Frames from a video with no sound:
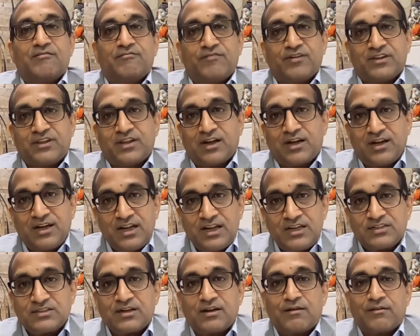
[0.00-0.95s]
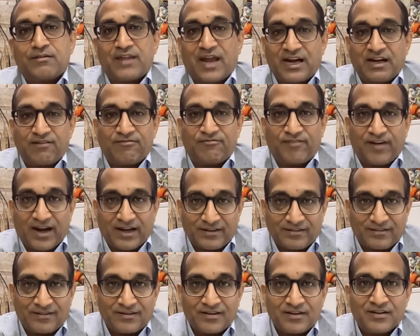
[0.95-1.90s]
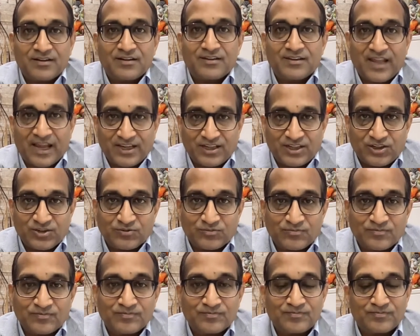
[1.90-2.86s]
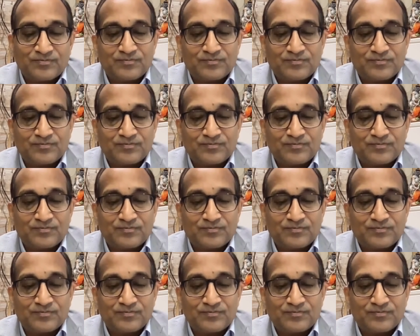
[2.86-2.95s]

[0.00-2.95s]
with the least side effects. Thank you.